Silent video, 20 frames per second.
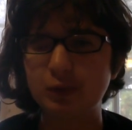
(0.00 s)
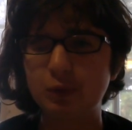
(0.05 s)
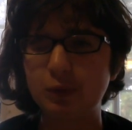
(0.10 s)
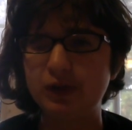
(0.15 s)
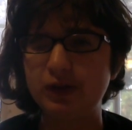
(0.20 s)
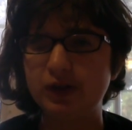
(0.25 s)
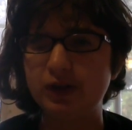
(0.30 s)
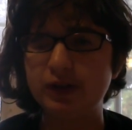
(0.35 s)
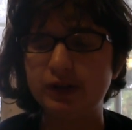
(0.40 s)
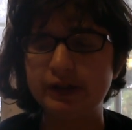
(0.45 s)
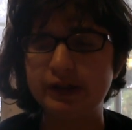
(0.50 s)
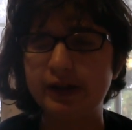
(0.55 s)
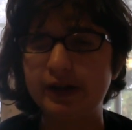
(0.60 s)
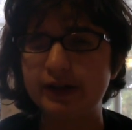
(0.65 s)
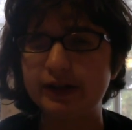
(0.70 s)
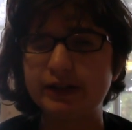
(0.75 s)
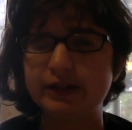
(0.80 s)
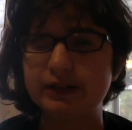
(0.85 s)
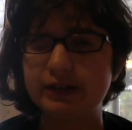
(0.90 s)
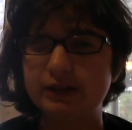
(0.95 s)
We're
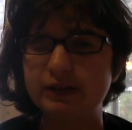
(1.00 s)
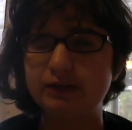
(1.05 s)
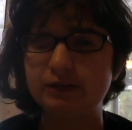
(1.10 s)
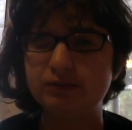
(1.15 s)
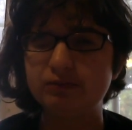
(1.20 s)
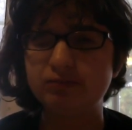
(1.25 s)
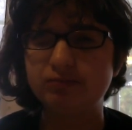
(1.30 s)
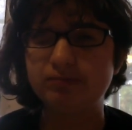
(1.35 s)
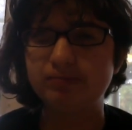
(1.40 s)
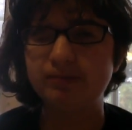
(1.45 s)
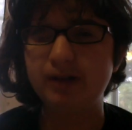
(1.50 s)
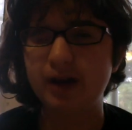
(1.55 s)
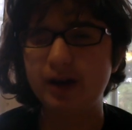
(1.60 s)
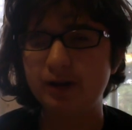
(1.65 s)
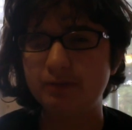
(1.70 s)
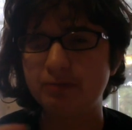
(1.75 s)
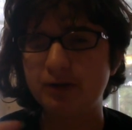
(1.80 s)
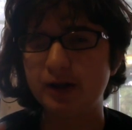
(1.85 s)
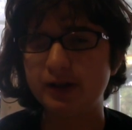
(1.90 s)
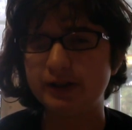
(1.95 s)
not
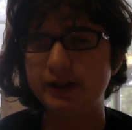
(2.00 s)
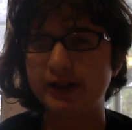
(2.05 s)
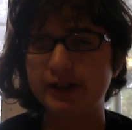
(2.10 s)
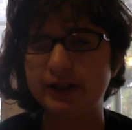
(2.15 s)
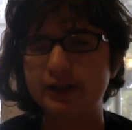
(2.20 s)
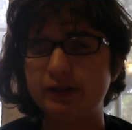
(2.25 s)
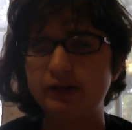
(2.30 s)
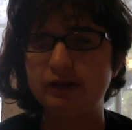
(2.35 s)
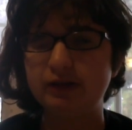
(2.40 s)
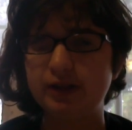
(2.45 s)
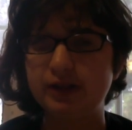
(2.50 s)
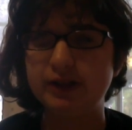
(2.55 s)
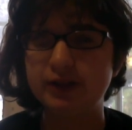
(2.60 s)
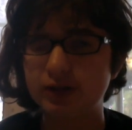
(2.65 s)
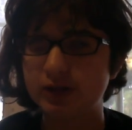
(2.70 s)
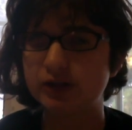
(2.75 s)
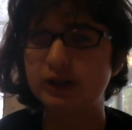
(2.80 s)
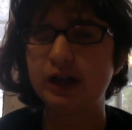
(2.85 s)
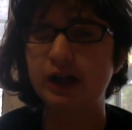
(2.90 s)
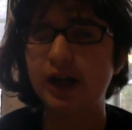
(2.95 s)
particularly
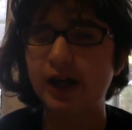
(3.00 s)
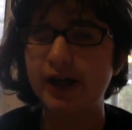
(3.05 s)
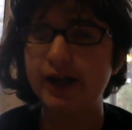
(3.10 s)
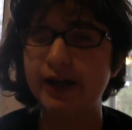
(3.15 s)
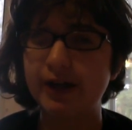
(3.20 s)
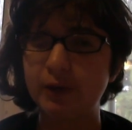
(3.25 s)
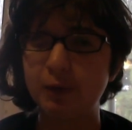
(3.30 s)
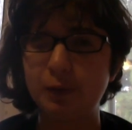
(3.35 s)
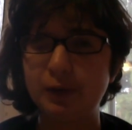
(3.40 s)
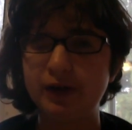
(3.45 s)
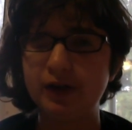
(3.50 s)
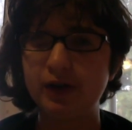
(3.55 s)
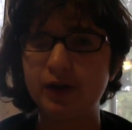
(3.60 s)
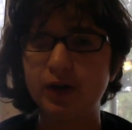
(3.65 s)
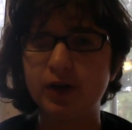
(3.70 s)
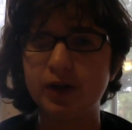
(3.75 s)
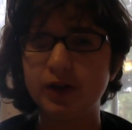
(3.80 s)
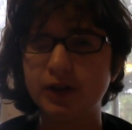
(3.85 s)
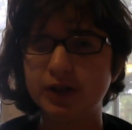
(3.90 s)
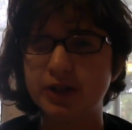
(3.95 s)
your kind. We
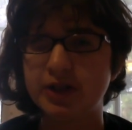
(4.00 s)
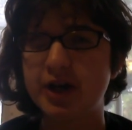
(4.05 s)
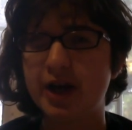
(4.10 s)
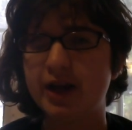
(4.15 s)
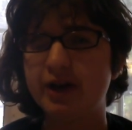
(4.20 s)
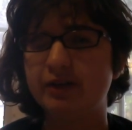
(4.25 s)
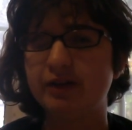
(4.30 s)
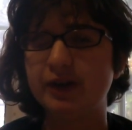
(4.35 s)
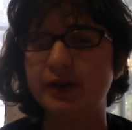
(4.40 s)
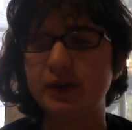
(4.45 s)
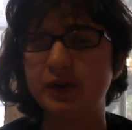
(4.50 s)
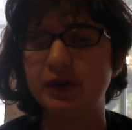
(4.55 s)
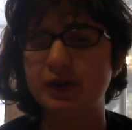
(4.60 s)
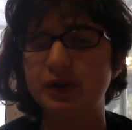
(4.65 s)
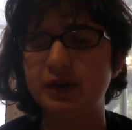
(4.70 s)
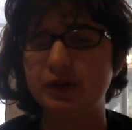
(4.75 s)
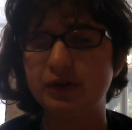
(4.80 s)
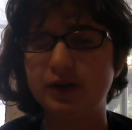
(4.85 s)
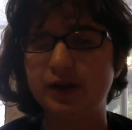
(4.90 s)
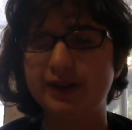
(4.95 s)
are shadow hunter
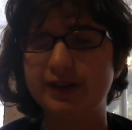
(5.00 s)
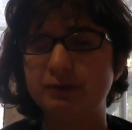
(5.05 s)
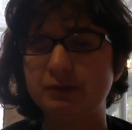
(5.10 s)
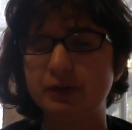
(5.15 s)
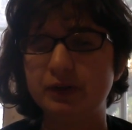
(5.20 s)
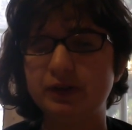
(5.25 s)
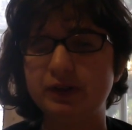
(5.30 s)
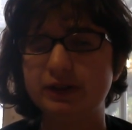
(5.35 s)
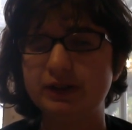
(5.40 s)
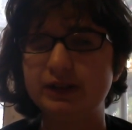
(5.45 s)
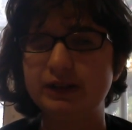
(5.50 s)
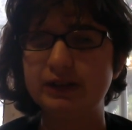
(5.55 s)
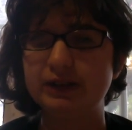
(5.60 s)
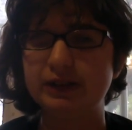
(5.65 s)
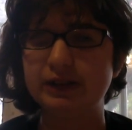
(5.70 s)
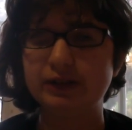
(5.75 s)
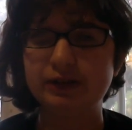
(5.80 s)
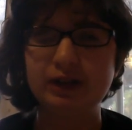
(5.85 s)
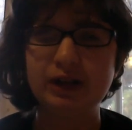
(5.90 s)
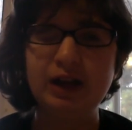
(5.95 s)
here. You're not supposed to see
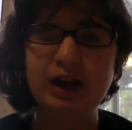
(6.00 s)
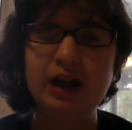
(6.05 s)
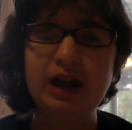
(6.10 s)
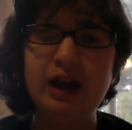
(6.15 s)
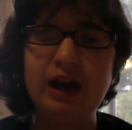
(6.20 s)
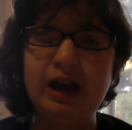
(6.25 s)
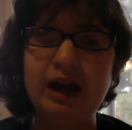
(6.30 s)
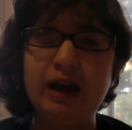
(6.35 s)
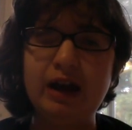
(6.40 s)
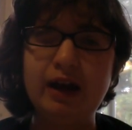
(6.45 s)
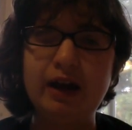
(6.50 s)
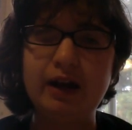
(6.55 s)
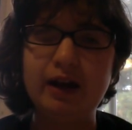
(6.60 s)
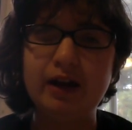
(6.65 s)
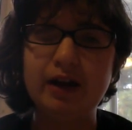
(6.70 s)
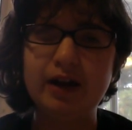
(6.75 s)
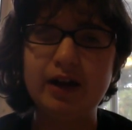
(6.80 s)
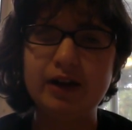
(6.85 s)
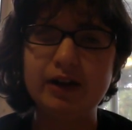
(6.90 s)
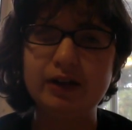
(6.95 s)
us.
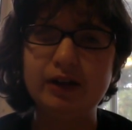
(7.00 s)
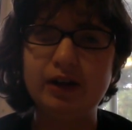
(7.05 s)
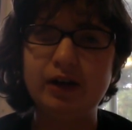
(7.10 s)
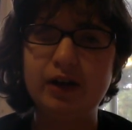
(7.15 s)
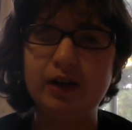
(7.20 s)
And